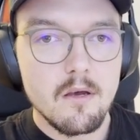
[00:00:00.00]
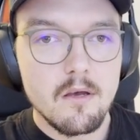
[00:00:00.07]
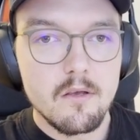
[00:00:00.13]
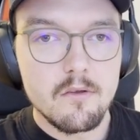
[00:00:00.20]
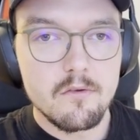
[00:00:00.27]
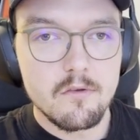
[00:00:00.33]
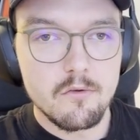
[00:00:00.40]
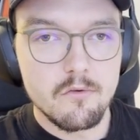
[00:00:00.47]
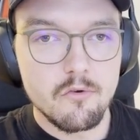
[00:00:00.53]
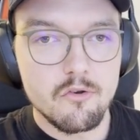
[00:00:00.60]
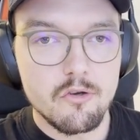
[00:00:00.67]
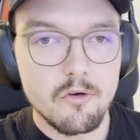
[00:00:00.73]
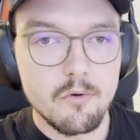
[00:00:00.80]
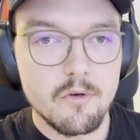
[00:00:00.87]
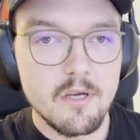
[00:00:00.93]
So to
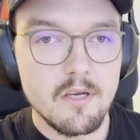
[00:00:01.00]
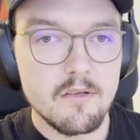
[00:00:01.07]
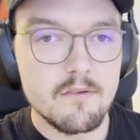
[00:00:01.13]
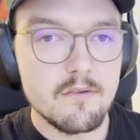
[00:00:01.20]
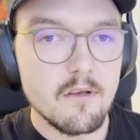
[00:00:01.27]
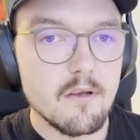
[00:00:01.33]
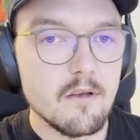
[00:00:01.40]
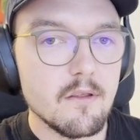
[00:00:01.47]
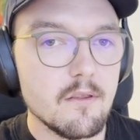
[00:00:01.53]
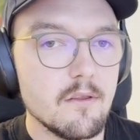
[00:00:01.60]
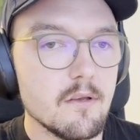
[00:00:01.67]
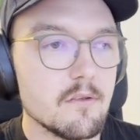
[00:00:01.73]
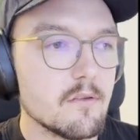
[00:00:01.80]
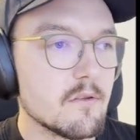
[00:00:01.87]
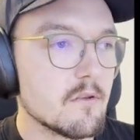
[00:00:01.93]
showcase
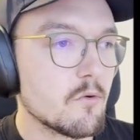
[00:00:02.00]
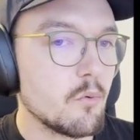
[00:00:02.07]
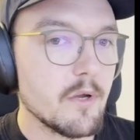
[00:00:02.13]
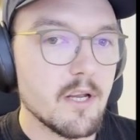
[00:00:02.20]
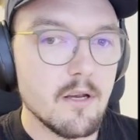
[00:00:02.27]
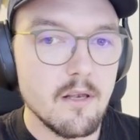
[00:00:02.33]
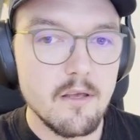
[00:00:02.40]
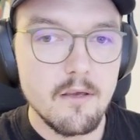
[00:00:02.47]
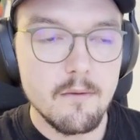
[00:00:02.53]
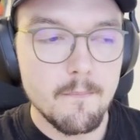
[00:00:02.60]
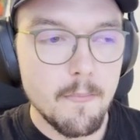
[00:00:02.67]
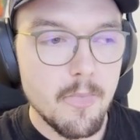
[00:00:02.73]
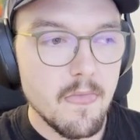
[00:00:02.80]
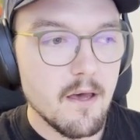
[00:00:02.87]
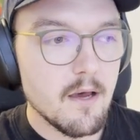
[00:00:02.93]
this quickly,
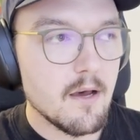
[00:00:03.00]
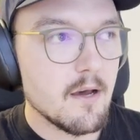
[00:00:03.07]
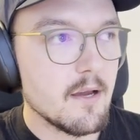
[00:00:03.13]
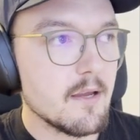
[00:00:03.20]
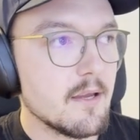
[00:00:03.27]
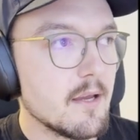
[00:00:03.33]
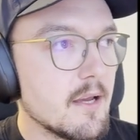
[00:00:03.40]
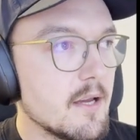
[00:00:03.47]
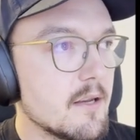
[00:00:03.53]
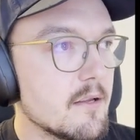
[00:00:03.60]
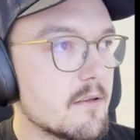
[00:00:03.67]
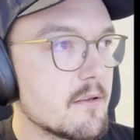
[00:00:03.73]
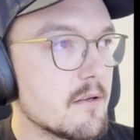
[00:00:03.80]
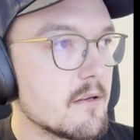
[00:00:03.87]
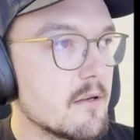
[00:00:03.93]
I
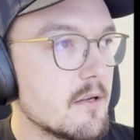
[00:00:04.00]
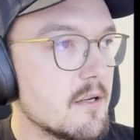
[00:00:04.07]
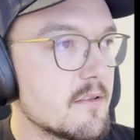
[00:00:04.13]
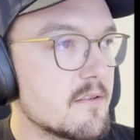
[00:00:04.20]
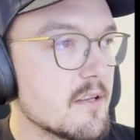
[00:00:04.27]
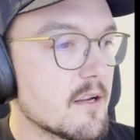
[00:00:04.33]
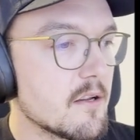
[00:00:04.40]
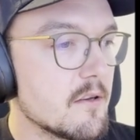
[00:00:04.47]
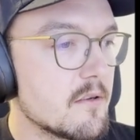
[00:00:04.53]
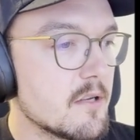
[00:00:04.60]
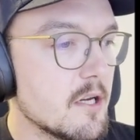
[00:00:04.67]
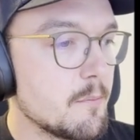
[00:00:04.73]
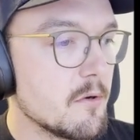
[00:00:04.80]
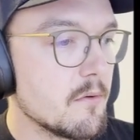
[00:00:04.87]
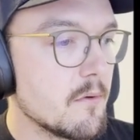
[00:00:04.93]
added a second
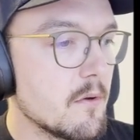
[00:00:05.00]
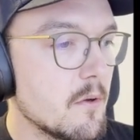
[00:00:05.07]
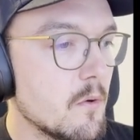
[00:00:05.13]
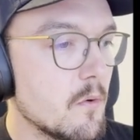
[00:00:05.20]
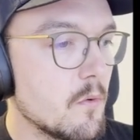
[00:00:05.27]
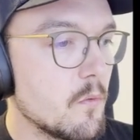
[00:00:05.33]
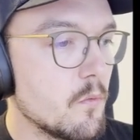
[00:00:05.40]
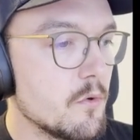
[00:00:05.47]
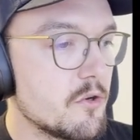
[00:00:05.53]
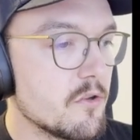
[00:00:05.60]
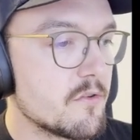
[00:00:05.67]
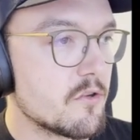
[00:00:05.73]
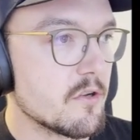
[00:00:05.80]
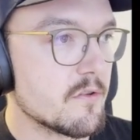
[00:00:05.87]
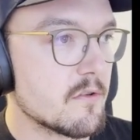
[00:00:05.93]
tab, which
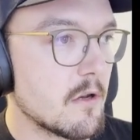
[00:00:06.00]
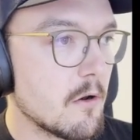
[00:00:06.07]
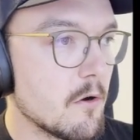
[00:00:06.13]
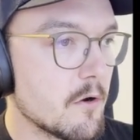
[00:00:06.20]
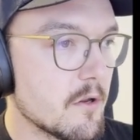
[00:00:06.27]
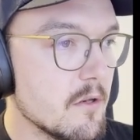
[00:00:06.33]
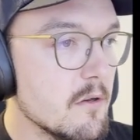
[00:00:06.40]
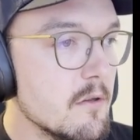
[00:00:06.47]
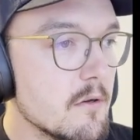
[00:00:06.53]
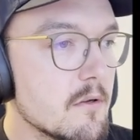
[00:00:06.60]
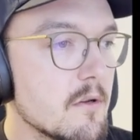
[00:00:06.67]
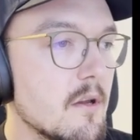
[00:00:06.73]
is just a login.